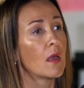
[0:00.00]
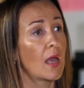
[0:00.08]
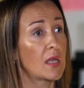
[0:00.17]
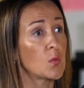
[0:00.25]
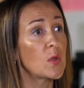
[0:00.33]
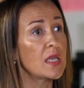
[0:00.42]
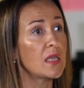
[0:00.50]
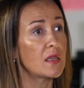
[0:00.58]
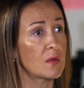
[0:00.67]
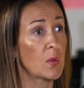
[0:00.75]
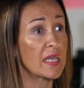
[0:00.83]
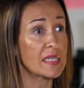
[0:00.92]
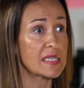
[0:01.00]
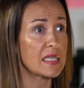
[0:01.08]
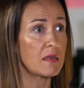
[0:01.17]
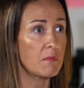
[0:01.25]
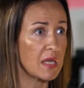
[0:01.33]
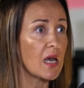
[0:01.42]
and we can
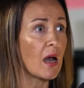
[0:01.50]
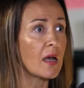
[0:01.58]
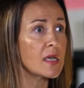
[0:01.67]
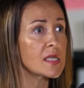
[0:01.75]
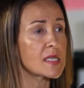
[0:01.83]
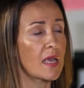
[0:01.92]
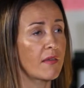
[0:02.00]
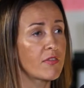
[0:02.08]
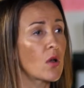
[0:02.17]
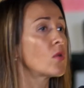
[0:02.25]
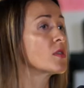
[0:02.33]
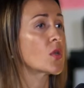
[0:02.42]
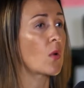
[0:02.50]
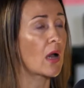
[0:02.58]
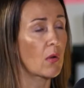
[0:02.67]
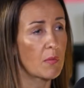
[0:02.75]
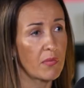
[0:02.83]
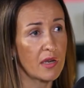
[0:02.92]
see big eyes, and also
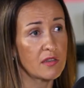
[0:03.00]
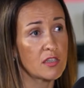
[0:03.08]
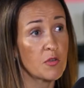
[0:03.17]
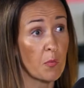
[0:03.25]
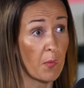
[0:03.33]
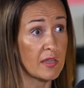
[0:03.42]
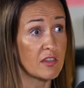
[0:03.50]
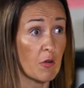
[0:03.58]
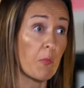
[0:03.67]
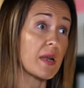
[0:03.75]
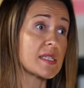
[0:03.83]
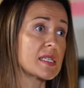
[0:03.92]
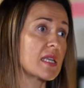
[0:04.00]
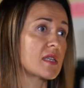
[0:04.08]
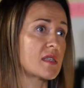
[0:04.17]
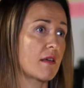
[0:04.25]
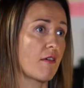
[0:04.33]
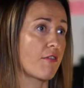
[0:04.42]
our brain interprets it
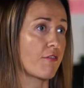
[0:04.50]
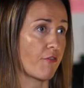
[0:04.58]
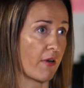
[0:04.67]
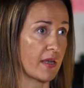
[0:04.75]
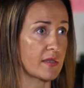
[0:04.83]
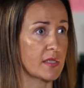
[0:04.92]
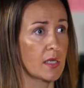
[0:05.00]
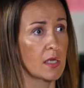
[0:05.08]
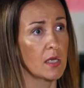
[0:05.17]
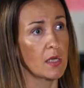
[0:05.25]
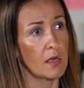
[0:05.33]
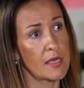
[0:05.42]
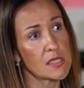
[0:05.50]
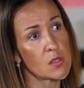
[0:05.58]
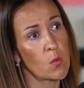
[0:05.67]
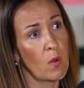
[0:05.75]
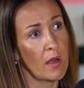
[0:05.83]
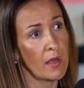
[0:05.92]
as a threat.
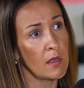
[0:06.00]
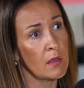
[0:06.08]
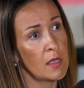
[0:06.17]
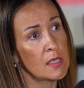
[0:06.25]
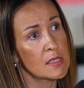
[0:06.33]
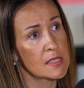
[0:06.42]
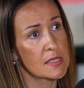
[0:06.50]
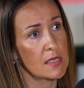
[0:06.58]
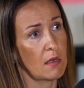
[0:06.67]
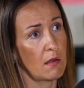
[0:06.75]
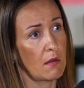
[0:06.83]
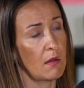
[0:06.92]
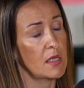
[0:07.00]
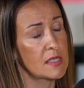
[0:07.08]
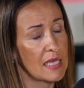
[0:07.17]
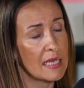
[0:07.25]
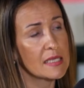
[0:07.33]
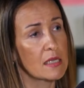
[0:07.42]
That's why it
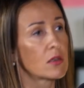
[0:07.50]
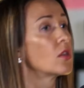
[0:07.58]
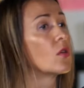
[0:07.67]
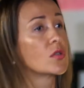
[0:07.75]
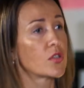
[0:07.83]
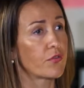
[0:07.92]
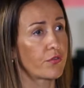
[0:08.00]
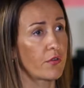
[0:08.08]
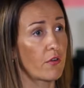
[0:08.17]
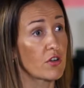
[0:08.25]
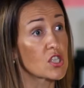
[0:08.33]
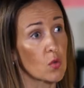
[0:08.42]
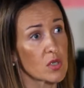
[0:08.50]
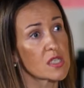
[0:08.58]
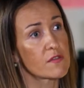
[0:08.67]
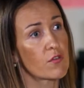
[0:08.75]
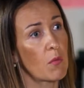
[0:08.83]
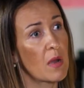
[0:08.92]
takes a lot of
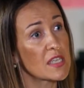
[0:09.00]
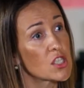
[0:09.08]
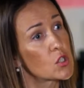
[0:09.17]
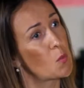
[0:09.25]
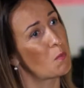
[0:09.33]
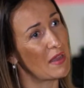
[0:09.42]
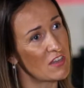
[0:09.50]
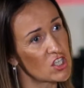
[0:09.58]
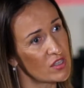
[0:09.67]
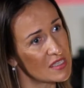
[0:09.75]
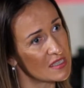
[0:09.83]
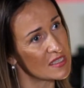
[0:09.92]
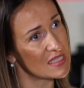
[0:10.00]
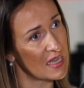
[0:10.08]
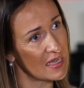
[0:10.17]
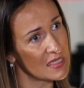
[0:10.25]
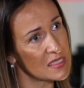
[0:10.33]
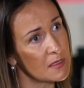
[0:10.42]
resources from us to manage this
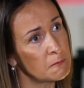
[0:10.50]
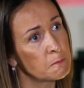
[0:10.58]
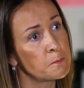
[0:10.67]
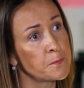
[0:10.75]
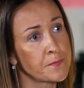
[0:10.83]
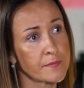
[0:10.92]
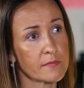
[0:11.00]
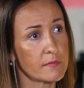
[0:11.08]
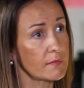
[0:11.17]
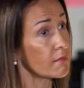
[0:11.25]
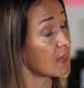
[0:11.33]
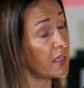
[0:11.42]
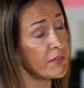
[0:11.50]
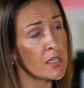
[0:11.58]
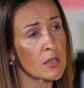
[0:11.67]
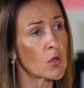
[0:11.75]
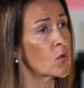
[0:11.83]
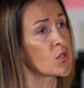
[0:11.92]
anxiety. Even
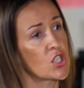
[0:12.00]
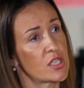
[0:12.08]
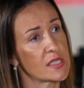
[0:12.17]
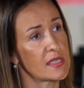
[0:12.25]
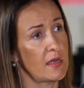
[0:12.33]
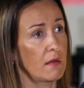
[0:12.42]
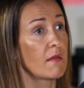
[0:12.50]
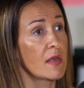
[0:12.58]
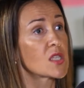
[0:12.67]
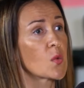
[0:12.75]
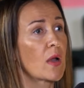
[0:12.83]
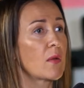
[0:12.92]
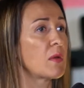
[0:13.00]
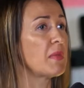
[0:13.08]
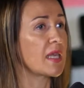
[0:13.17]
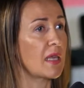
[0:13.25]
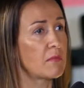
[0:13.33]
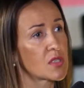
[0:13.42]
unconsciously. That's why we became